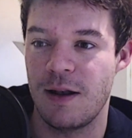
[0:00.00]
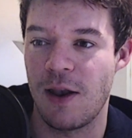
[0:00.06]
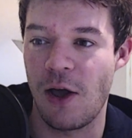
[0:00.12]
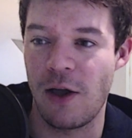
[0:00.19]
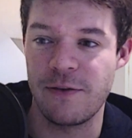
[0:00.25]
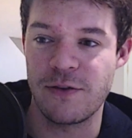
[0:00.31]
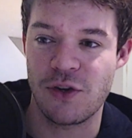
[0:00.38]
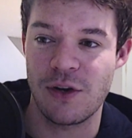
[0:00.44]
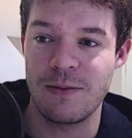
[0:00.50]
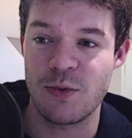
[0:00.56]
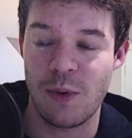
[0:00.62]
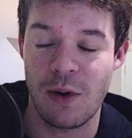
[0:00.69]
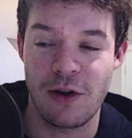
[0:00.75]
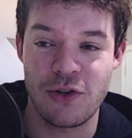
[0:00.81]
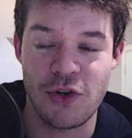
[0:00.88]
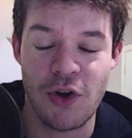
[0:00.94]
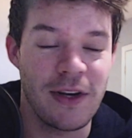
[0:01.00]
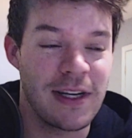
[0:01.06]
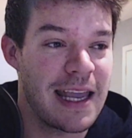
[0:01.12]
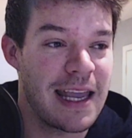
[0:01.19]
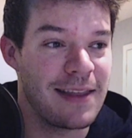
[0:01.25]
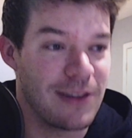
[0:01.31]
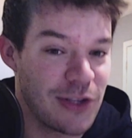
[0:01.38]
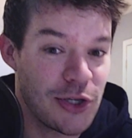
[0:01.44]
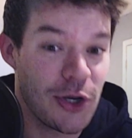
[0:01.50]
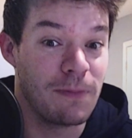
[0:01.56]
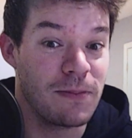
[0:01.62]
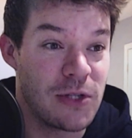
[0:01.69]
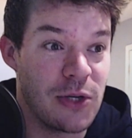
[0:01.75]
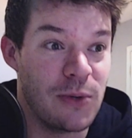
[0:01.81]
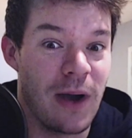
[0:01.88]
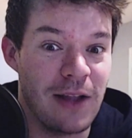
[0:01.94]
live streams where I try to get in the
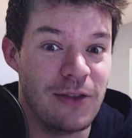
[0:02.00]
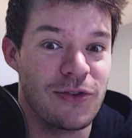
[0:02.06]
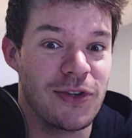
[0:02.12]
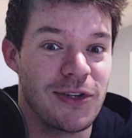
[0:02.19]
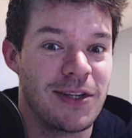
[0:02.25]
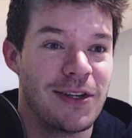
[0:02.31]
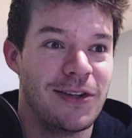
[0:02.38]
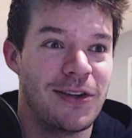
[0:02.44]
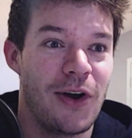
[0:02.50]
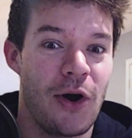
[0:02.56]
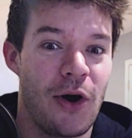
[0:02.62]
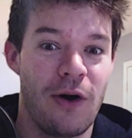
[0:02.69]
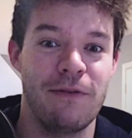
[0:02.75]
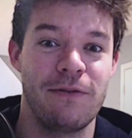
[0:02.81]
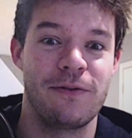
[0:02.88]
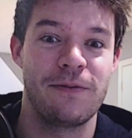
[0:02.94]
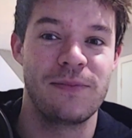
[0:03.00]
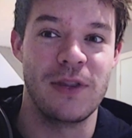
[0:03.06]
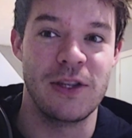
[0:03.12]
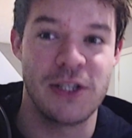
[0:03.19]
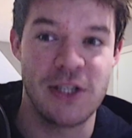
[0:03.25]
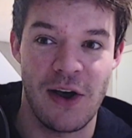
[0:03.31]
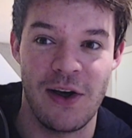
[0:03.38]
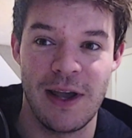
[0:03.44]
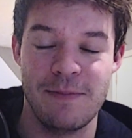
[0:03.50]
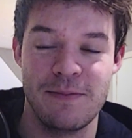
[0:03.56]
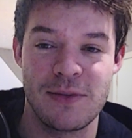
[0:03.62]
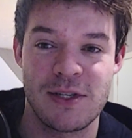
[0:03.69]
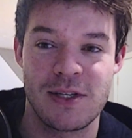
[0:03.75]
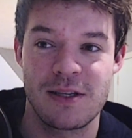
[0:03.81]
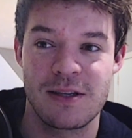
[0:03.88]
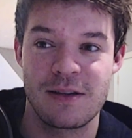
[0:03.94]
top 200 of the
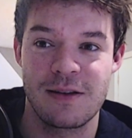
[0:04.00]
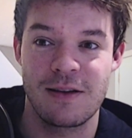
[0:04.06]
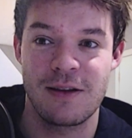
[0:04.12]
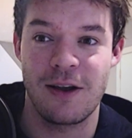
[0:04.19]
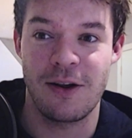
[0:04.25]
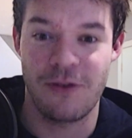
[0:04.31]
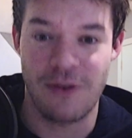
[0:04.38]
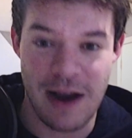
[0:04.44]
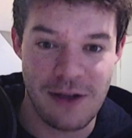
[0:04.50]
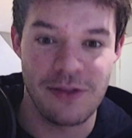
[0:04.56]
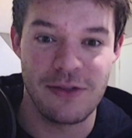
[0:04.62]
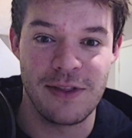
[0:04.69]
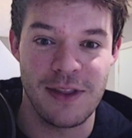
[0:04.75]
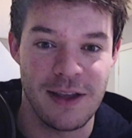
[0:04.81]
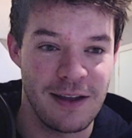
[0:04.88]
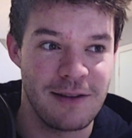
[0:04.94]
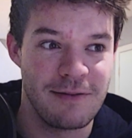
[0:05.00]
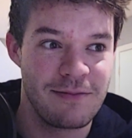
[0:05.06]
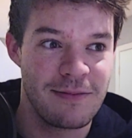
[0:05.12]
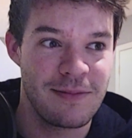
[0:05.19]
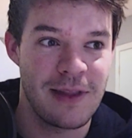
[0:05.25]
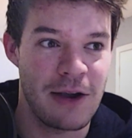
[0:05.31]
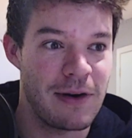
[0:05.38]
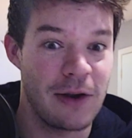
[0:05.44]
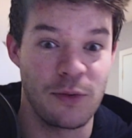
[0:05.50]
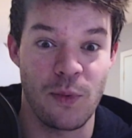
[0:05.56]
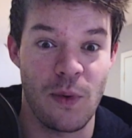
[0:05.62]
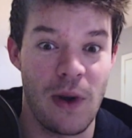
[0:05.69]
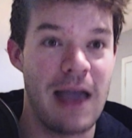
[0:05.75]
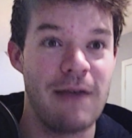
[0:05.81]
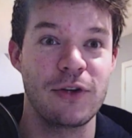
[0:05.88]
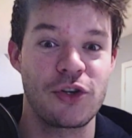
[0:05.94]
times around
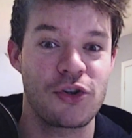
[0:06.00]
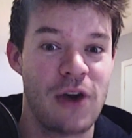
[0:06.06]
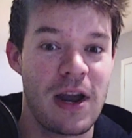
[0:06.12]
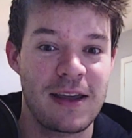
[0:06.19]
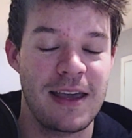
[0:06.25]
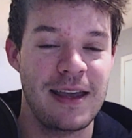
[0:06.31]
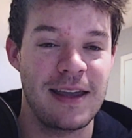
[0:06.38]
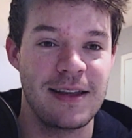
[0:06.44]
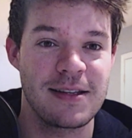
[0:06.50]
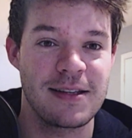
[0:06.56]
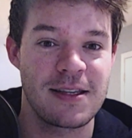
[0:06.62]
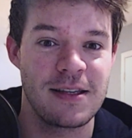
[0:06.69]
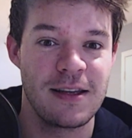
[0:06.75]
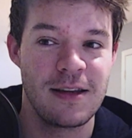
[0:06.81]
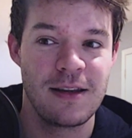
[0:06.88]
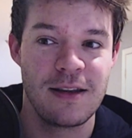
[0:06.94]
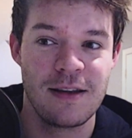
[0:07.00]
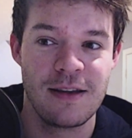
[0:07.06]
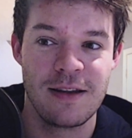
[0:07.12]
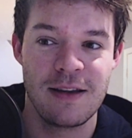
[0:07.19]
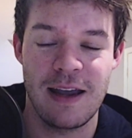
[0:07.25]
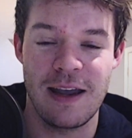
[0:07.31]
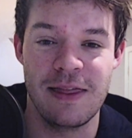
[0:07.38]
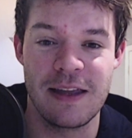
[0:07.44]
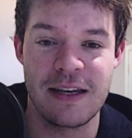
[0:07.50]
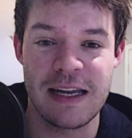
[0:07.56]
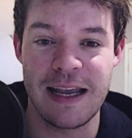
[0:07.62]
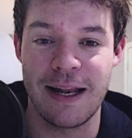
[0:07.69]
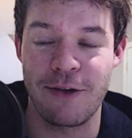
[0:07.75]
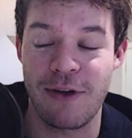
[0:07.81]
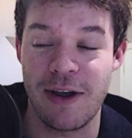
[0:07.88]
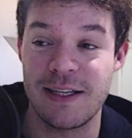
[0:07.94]
whatever track it is in the
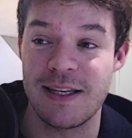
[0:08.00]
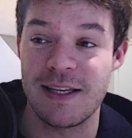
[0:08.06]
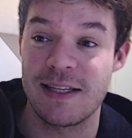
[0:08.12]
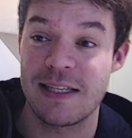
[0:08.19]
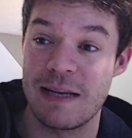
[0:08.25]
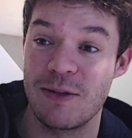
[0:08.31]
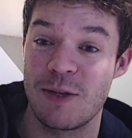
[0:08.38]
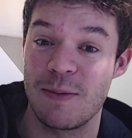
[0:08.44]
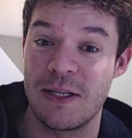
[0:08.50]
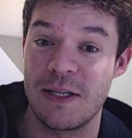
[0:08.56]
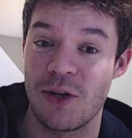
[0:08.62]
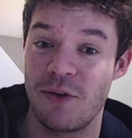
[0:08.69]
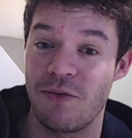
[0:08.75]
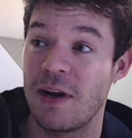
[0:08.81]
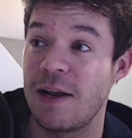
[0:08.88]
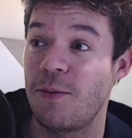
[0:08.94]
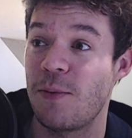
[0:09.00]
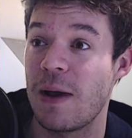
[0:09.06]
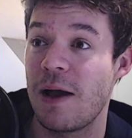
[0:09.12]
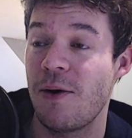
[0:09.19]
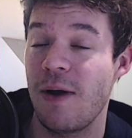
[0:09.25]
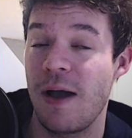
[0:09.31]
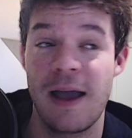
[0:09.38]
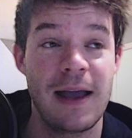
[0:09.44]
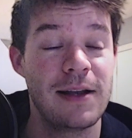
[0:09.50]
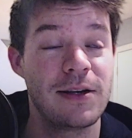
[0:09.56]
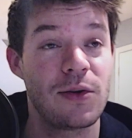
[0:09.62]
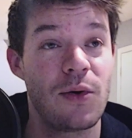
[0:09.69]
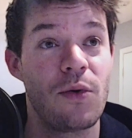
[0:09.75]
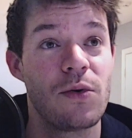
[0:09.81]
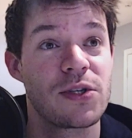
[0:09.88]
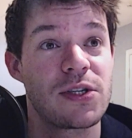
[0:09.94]
daily races seem to be doing really well.
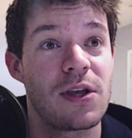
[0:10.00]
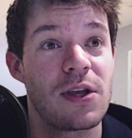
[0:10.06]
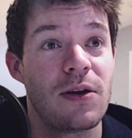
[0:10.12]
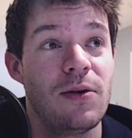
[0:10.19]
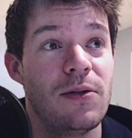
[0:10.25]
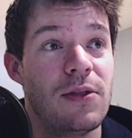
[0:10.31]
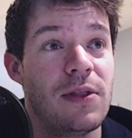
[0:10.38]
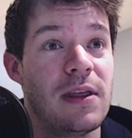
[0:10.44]
And also